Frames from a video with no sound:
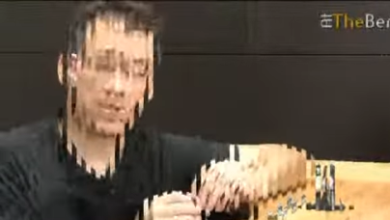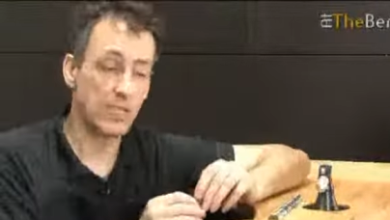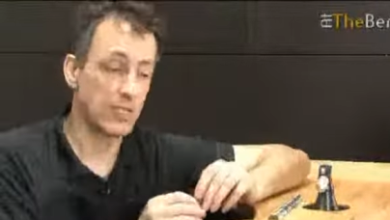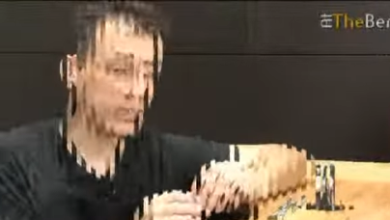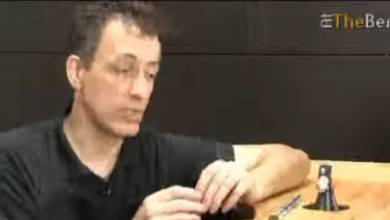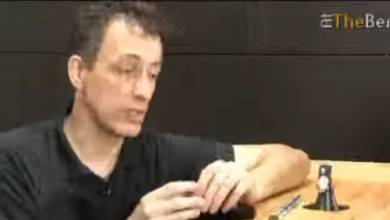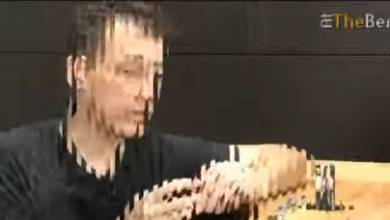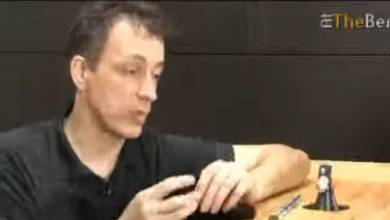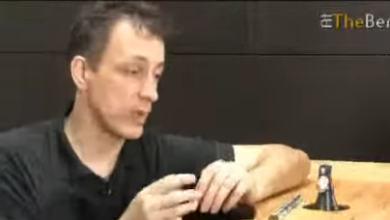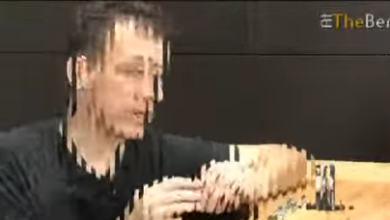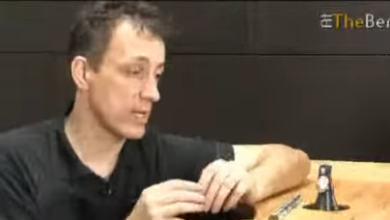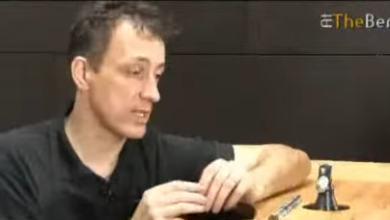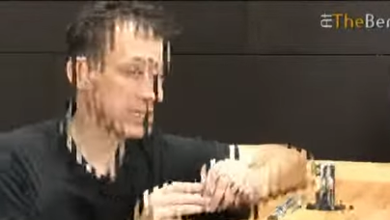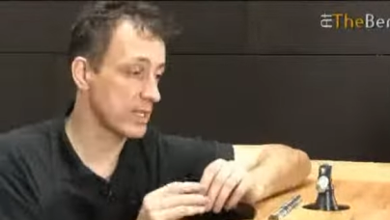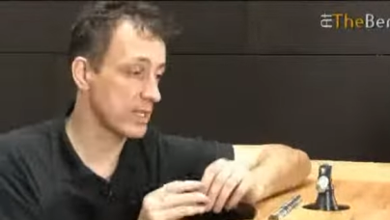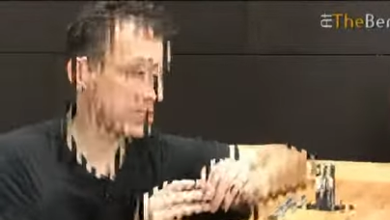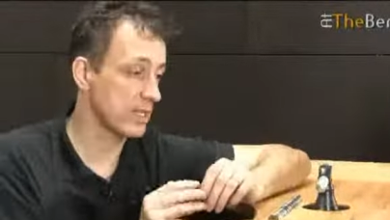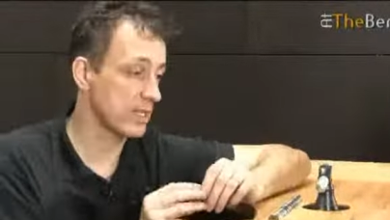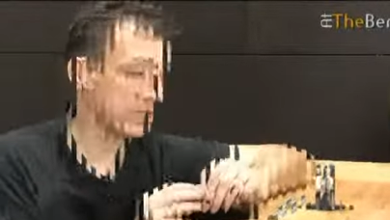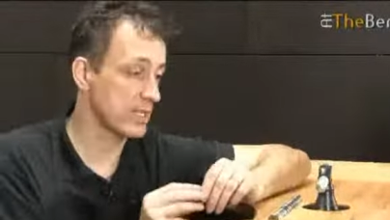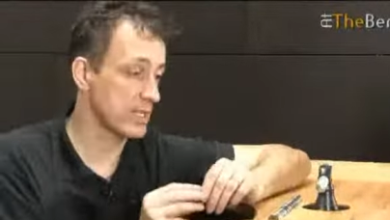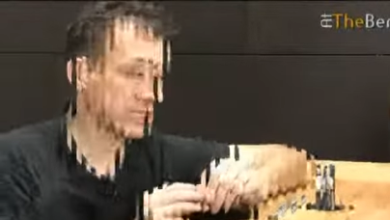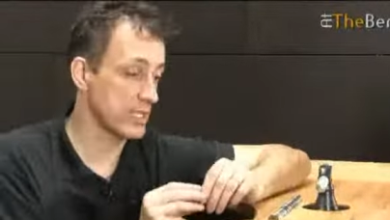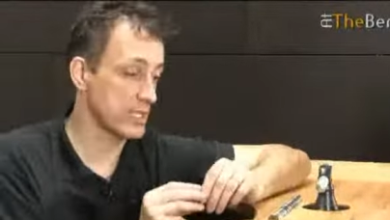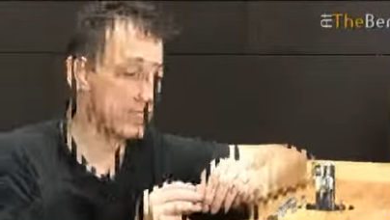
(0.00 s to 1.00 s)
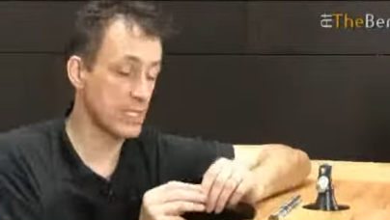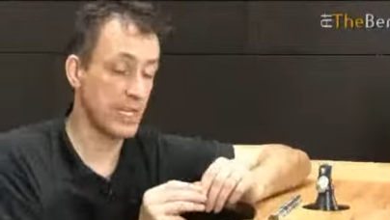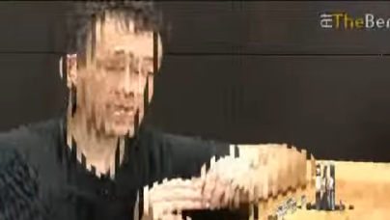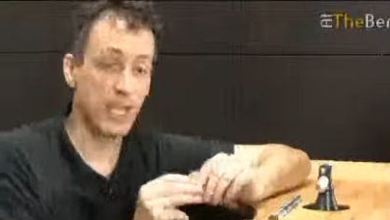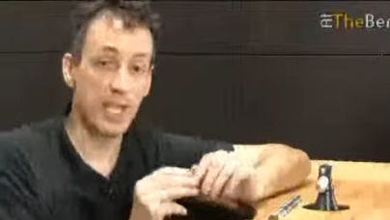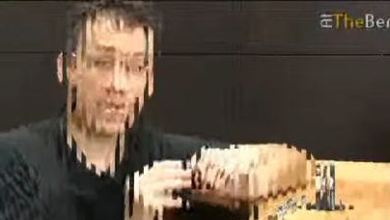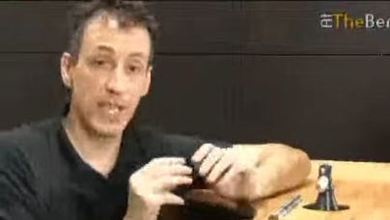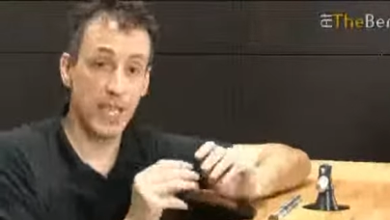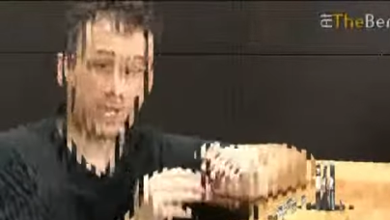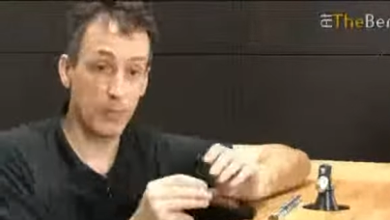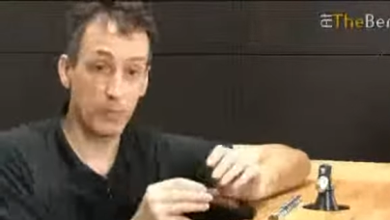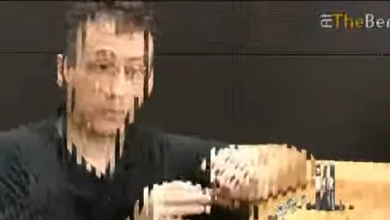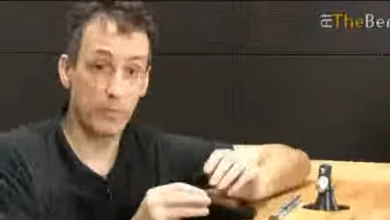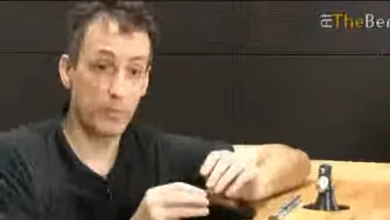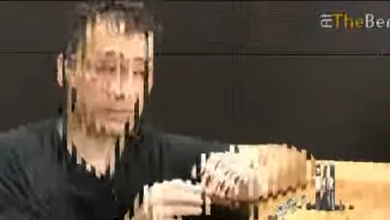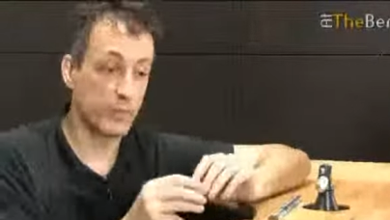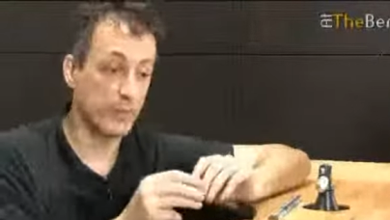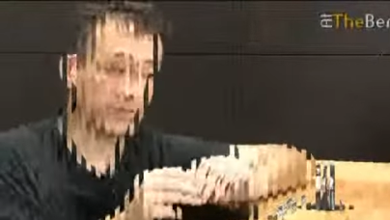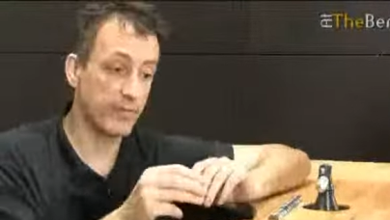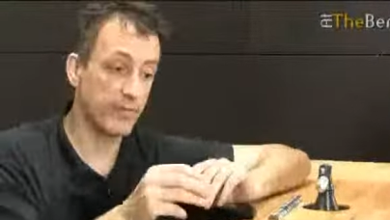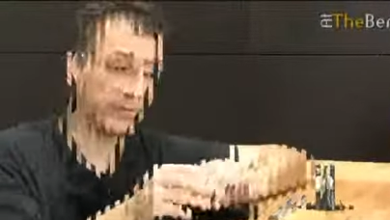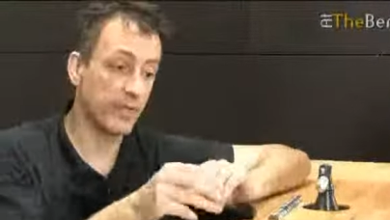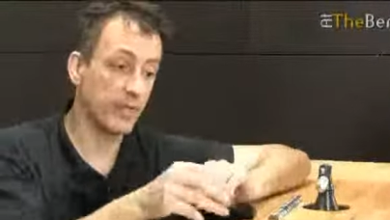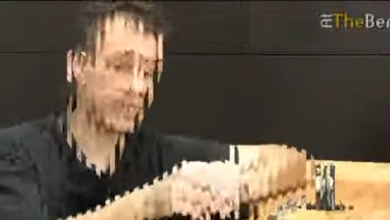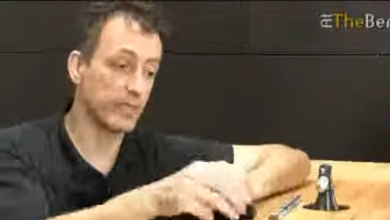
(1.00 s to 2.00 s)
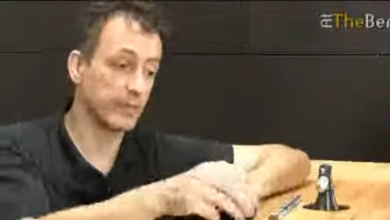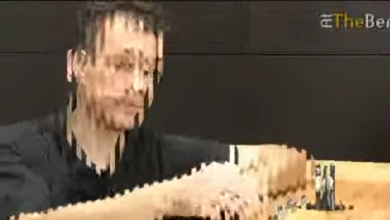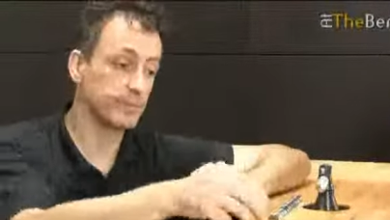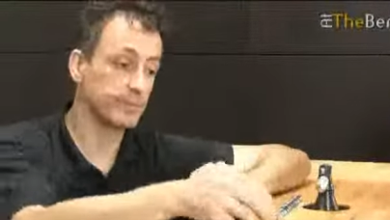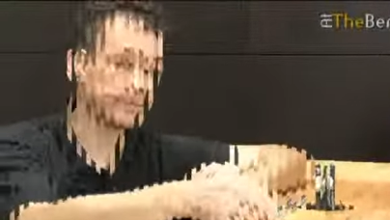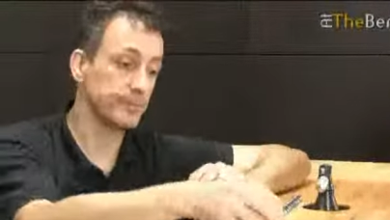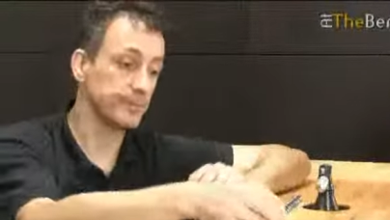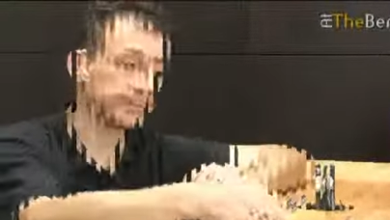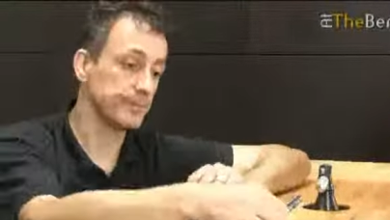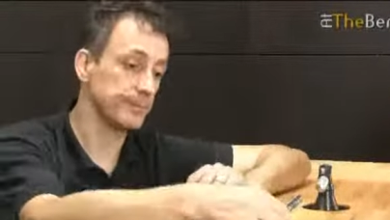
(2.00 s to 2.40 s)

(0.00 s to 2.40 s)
US sizes, it would be fine.